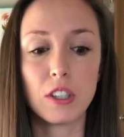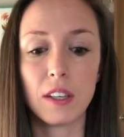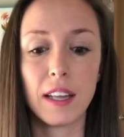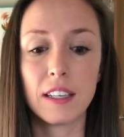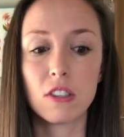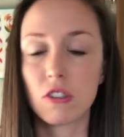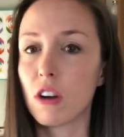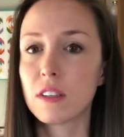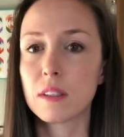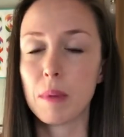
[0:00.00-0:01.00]
She like
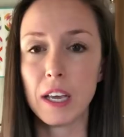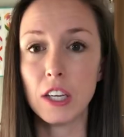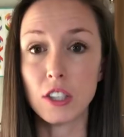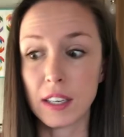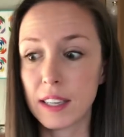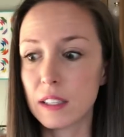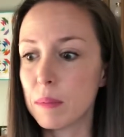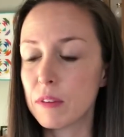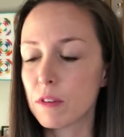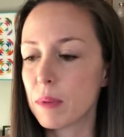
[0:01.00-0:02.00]
stalks the page and gets
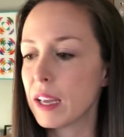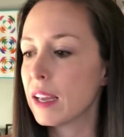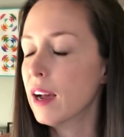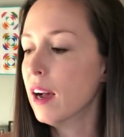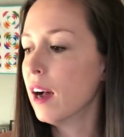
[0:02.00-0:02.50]
them in for me,